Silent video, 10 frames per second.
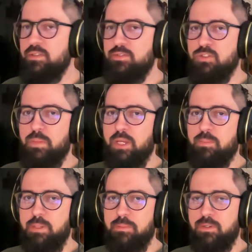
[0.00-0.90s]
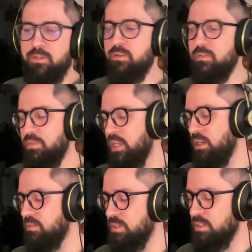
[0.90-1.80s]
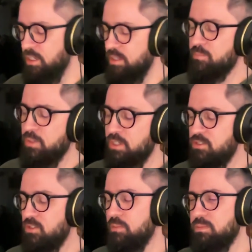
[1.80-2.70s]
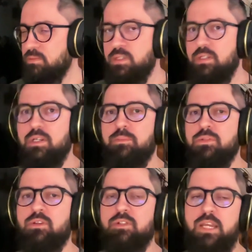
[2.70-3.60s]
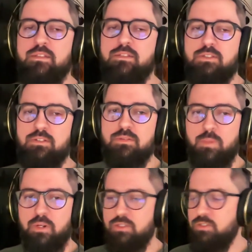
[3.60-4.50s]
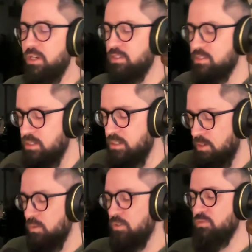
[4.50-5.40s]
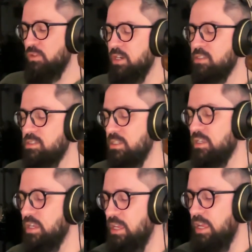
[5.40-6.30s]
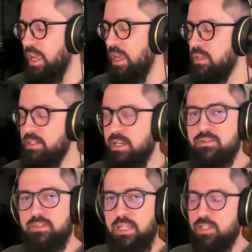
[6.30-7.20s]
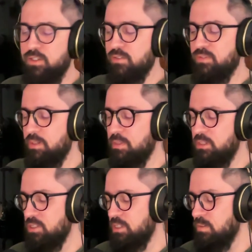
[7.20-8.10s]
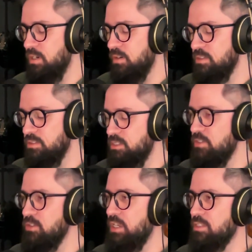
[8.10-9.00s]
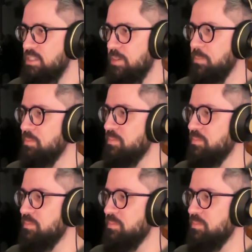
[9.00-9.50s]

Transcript: to make people think when they press stop, when the episode ends. So Mauricio has a, a quote for us. And yeah, thank you very much, Iwal, and see you next time.